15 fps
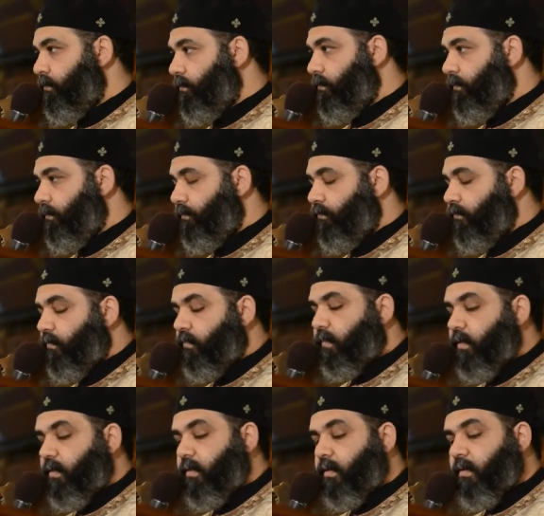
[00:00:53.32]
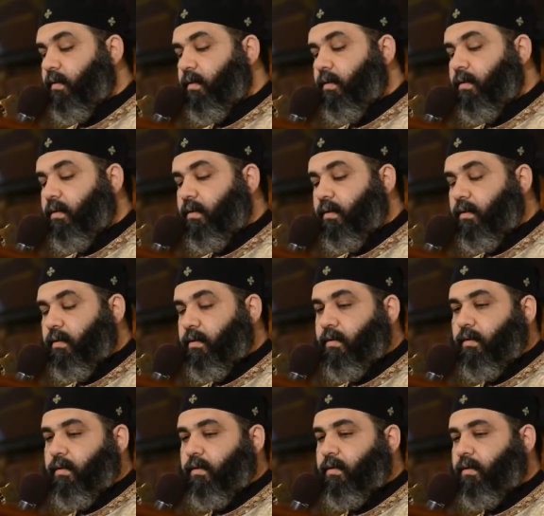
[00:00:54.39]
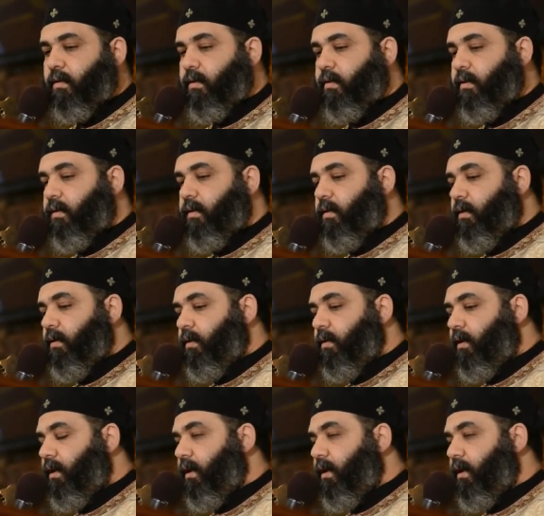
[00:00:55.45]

Nobody speaks.